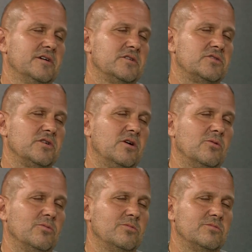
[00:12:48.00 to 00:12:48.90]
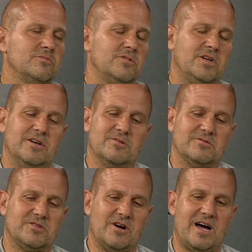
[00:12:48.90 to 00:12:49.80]
So, you know,
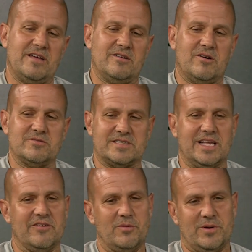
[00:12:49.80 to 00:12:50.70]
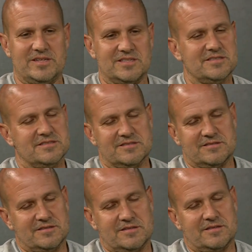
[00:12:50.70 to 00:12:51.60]
so I always tell everybody just
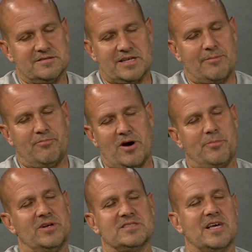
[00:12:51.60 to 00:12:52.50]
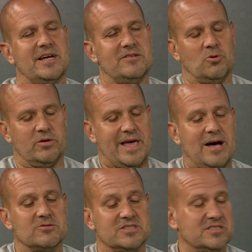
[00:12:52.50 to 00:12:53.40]
because the property's not or the
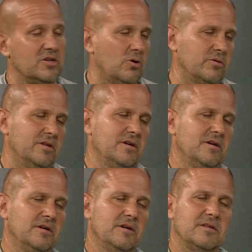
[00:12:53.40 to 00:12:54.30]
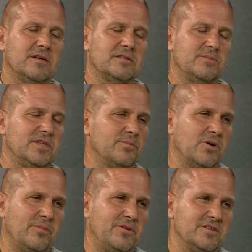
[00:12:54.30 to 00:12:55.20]
house isn't old doesn't mean the property